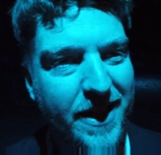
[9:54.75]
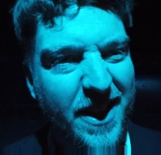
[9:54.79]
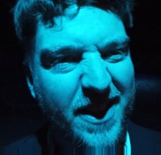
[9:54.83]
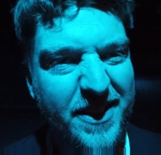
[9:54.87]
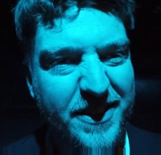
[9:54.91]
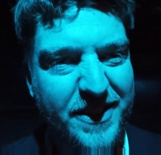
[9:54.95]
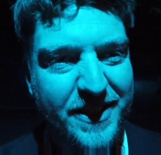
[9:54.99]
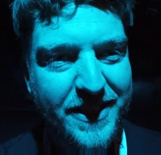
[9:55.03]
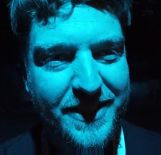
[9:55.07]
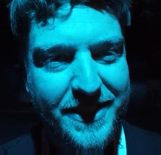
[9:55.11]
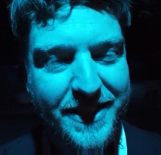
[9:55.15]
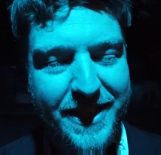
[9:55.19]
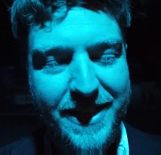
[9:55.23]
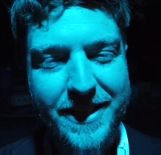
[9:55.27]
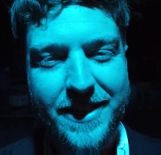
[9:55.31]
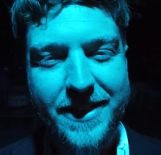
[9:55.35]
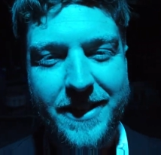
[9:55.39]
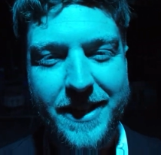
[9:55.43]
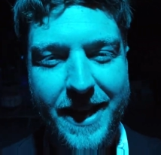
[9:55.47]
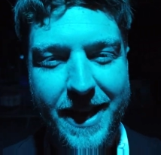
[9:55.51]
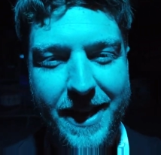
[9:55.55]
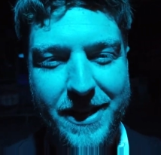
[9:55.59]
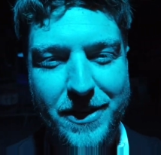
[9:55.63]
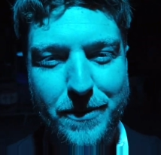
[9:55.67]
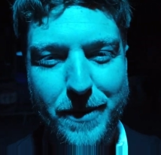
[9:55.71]
And there's a scene
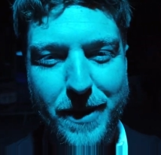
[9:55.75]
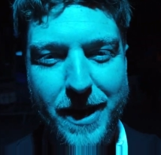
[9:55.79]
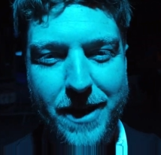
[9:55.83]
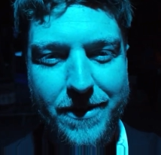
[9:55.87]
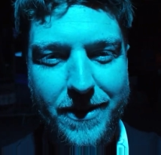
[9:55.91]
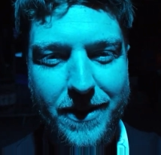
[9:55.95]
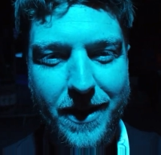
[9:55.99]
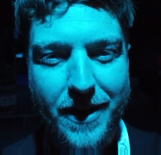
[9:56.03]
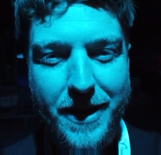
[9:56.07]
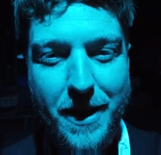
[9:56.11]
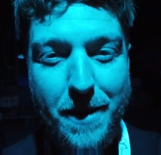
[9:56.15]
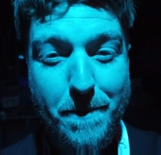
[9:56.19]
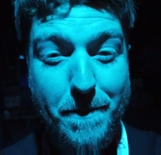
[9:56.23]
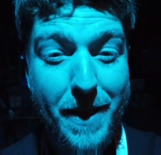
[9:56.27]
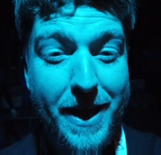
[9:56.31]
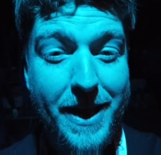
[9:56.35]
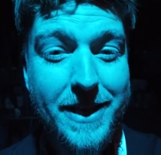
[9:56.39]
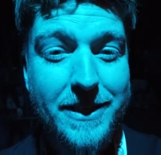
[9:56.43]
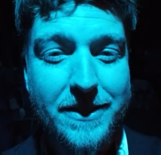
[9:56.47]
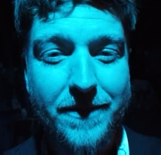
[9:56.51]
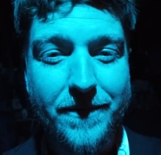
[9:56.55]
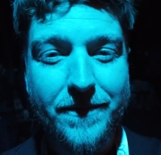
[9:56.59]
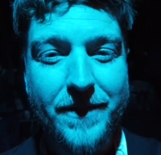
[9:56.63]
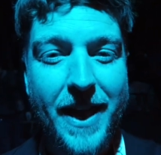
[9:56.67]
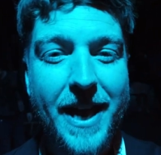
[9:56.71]
at the end where you're in like a
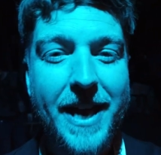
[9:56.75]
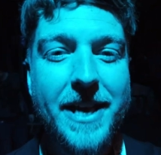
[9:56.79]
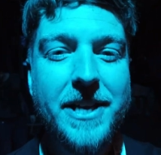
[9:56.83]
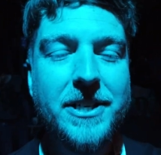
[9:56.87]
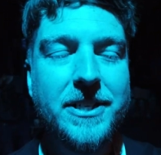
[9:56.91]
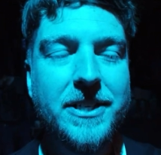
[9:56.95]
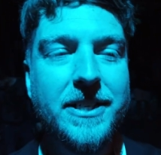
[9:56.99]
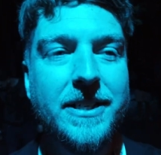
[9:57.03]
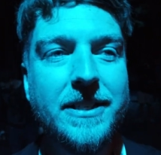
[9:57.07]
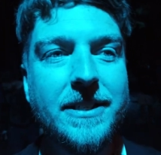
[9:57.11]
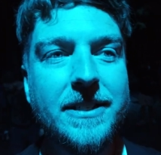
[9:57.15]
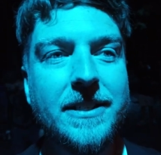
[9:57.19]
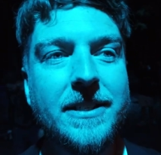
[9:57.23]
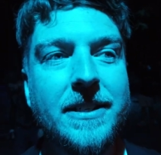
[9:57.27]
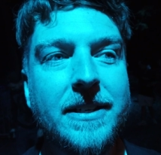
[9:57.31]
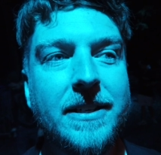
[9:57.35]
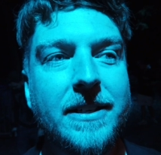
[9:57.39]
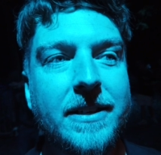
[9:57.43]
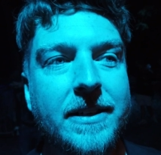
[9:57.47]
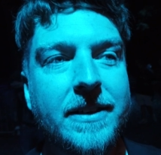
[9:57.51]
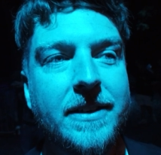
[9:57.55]
maze of cages.